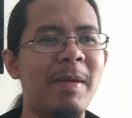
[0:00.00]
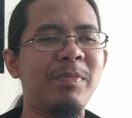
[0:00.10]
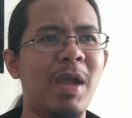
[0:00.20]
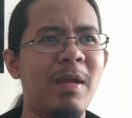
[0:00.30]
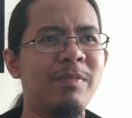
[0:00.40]

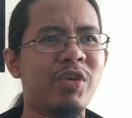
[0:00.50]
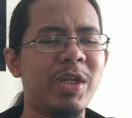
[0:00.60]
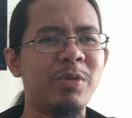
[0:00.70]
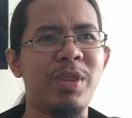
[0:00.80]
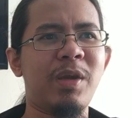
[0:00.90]
I'm, I'm
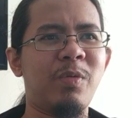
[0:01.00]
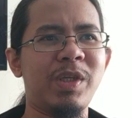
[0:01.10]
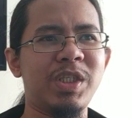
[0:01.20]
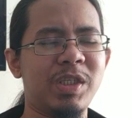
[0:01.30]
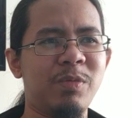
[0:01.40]
trying to think
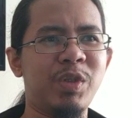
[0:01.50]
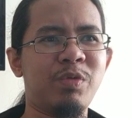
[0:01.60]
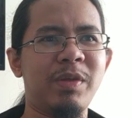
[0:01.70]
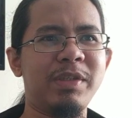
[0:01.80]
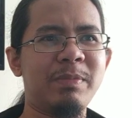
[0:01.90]
which which
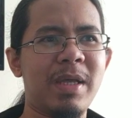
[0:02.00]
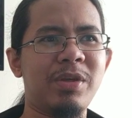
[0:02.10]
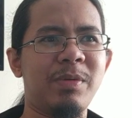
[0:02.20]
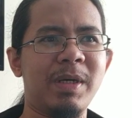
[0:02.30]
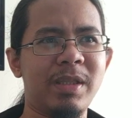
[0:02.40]
one is
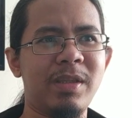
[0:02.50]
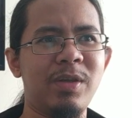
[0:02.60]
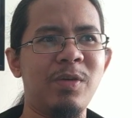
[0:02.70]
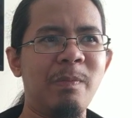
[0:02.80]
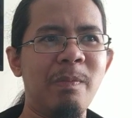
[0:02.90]
better but
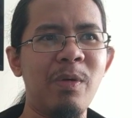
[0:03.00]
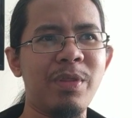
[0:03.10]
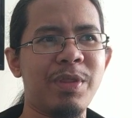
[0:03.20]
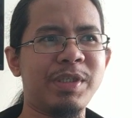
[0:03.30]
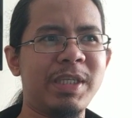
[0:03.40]
you know
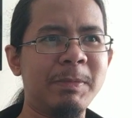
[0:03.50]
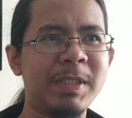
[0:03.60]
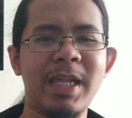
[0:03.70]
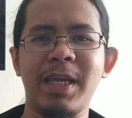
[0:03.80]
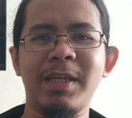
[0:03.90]
both seems
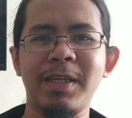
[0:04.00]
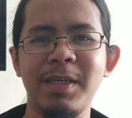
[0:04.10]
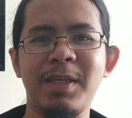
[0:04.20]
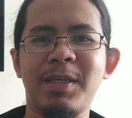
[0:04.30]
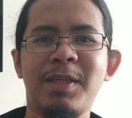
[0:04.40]
like
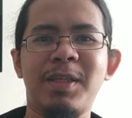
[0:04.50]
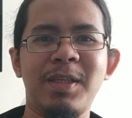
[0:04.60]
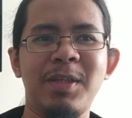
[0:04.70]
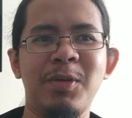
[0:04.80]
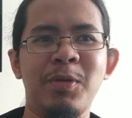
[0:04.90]

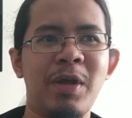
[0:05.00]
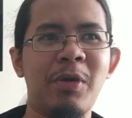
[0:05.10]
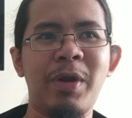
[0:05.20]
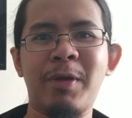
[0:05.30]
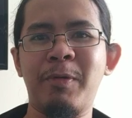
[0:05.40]
you know the
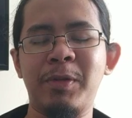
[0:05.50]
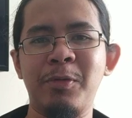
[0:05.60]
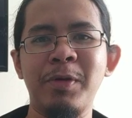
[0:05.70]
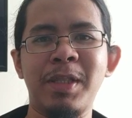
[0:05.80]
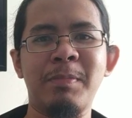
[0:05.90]
correct way to
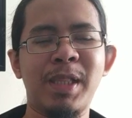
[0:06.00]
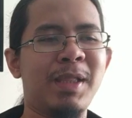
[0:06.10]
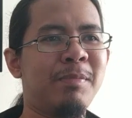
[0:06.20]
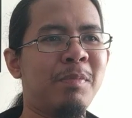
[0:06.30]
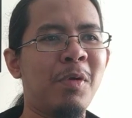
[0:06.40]
do it but
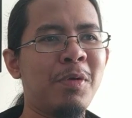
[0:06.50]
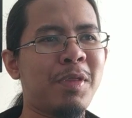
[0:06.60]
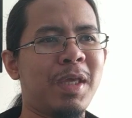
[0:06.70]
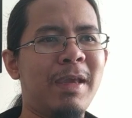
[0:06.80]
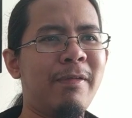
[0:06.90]
both
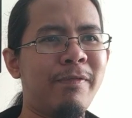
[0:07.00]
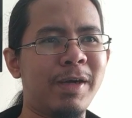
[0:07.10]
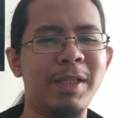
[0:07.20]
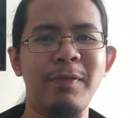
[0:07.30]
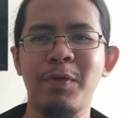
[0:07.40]
give
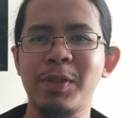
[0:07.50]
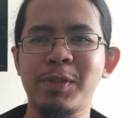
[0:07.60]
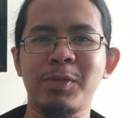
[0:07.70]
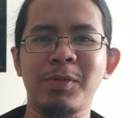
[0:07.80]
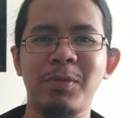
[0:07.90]
a different
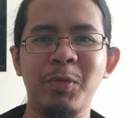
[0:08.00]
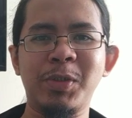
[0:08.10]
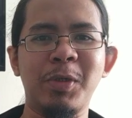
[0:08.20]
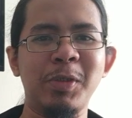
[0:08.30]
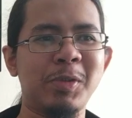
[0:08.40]

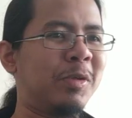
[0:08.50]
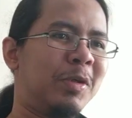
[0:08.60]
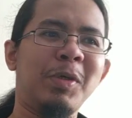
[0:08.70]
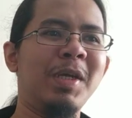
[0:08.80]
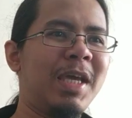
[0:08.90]
result
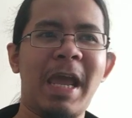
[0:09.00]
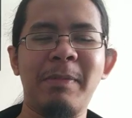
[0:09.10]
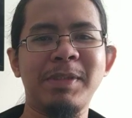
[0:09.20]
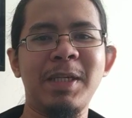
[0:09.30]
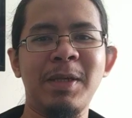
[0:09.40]
so
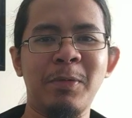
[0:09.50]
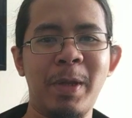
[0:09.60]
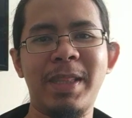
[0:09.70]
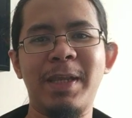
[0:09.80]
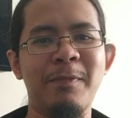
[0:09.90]
i'm still
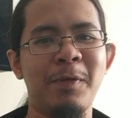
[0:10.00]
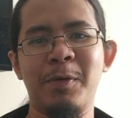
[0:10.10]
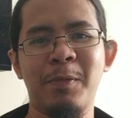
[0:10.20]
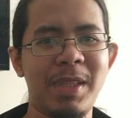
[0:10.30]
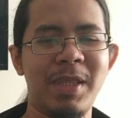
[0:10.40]
waiting
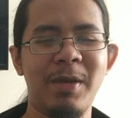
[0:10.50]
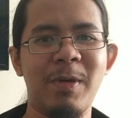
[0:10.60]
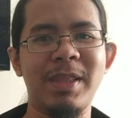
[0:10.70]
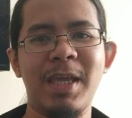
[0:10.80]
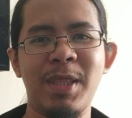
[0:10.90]
for what they
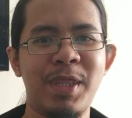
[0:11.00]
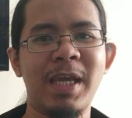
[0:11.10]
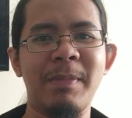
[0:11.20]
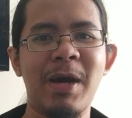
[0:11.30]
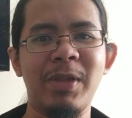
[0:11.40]
what they
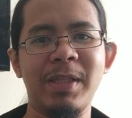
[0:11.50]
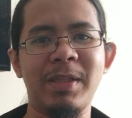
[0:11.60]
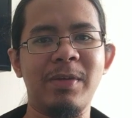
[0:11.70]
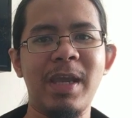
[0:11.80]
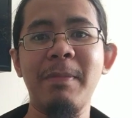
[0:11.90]
think about it
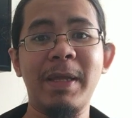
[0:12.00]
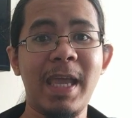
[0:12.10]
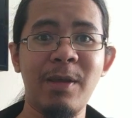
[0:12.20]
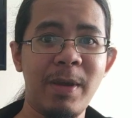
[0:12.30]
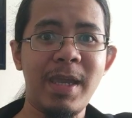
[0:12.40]
okay but
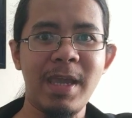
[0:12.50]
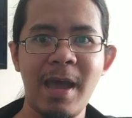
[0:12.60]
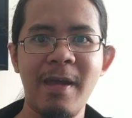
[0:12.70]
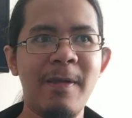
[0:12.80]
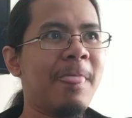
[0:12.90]
anyway
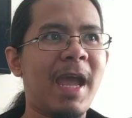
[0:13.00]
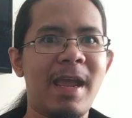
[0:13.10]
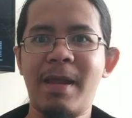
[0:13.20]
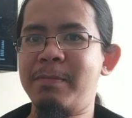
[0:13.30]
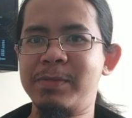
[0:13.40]
yeah
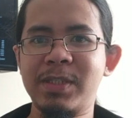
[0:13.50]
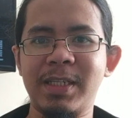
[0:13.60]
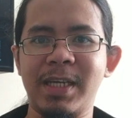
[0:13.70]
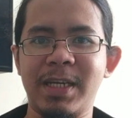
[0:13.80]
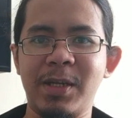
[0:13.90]
I, am
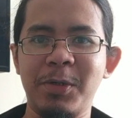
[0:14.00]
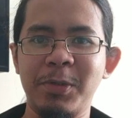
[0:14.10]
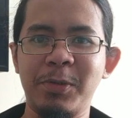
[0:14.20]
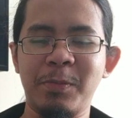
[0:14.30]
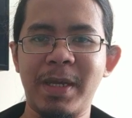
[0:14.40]
still gonna
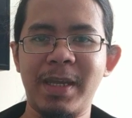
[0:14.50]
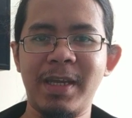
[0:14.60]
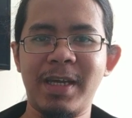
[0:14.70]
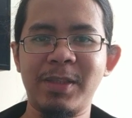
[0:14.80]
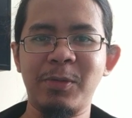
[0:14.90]
go to my
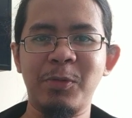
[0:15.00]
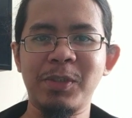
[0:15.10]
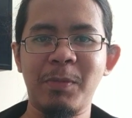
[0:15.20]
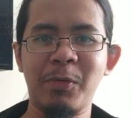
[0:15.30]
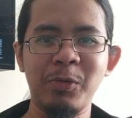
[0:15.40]
uh, to do
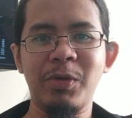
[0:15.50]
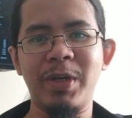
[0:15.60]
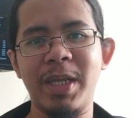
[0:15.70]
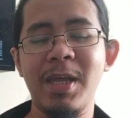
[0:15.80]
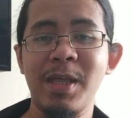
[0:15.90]
some
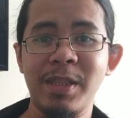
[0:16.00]
grocery.